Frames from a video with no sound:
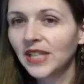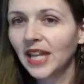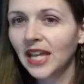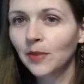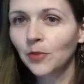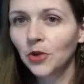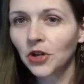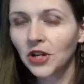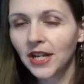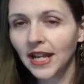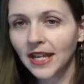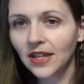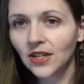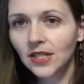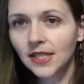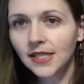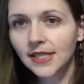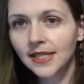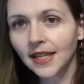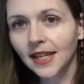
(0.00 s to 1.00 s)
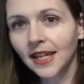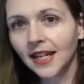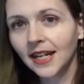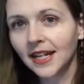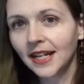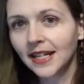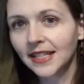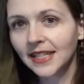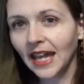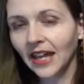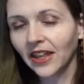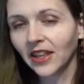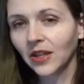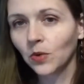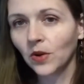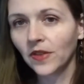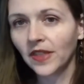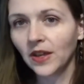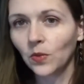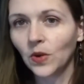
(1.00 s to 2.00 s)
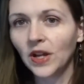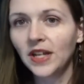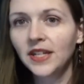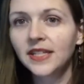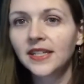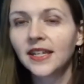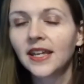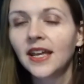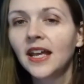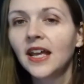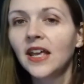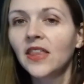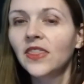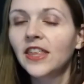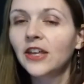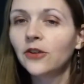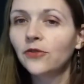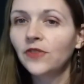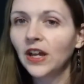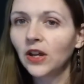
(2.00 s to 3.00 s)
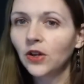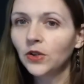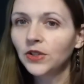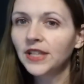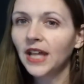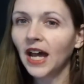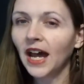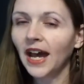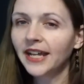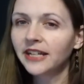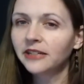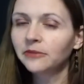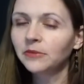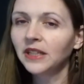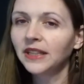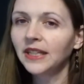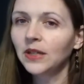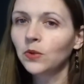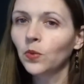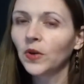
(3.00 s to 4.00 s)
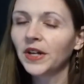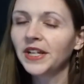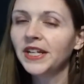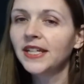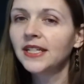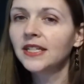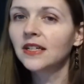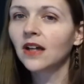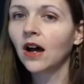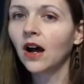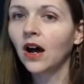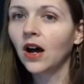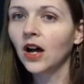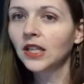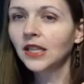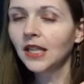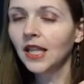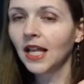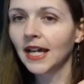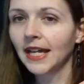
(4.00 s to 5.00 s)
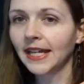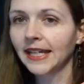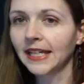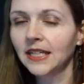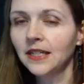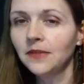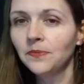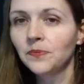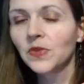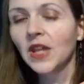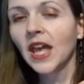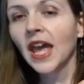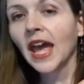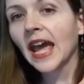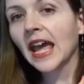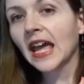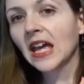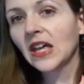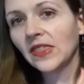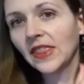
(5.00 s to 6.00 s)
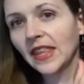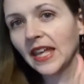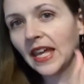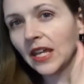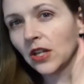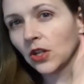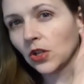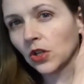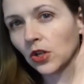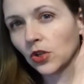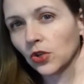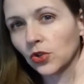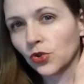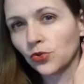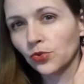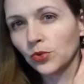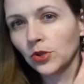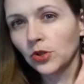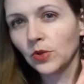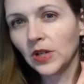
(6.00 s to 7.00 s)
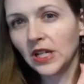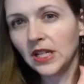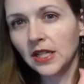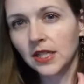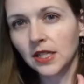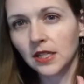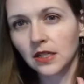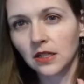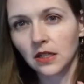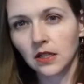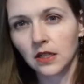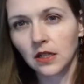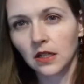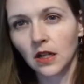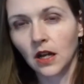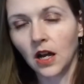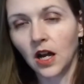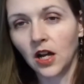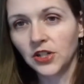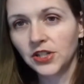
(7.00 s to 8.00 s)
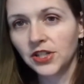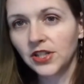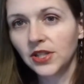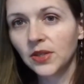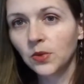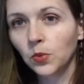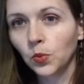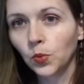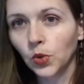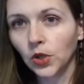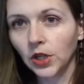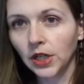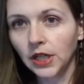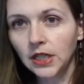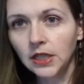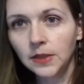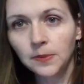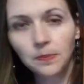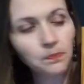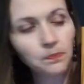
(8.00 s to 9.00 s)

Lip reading: hammer and nails and get it exactly where they want. They found the item that they wanted online, and they drew it onto the wood,